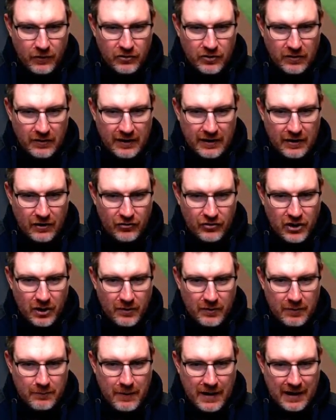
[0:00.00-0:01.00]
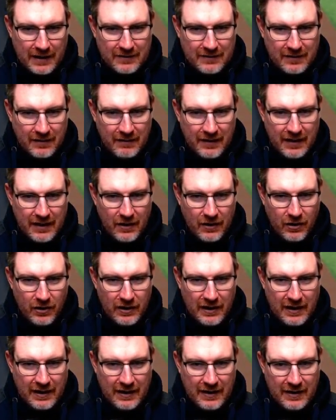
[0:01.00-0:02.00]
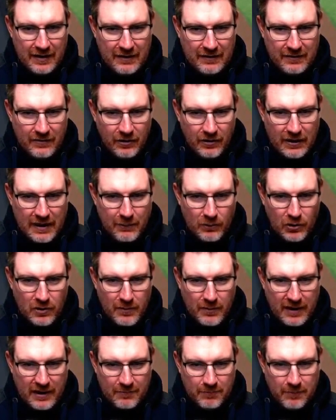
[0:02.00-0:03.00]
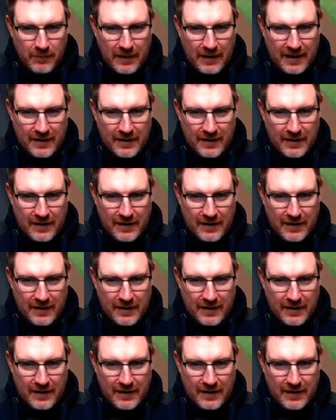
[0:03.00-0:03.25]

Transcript: De Leon's going back. De Leon is not able to make a play.